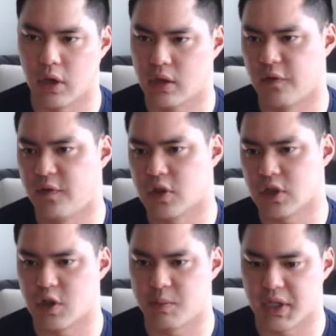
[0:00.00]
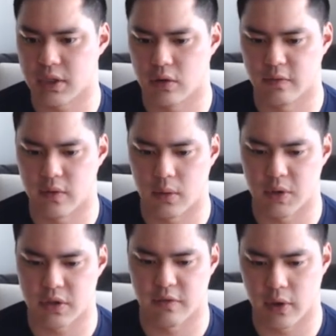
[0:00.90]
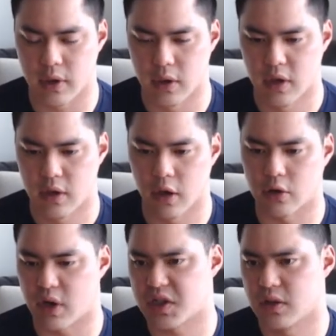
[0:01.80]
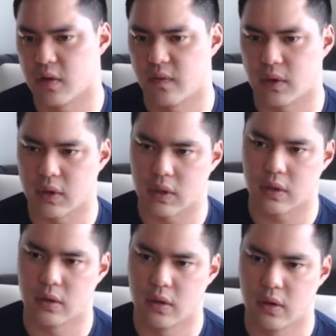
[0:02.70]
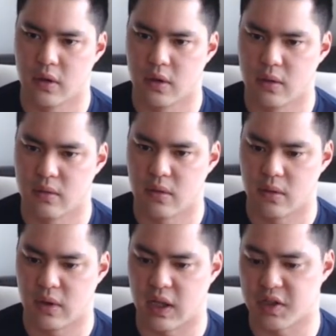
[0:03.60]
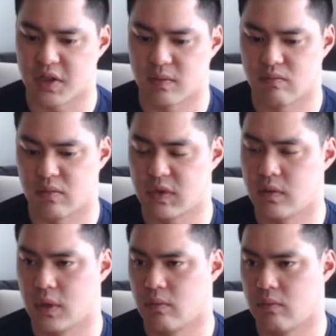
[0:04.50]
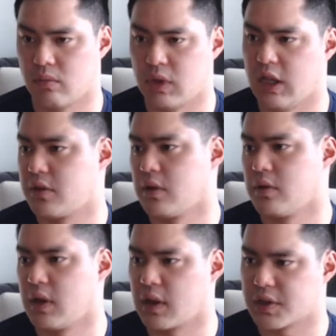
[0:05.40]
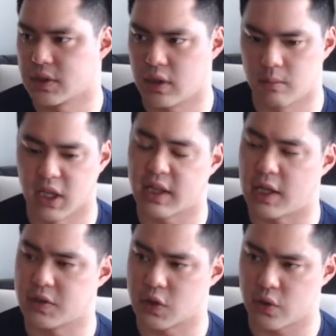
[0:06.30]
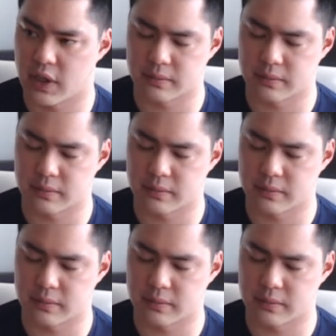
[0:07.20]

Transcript: like diffuse large B-cell lymphoma, which are very aggressive and I guess lethal. I guess blood cancers, right?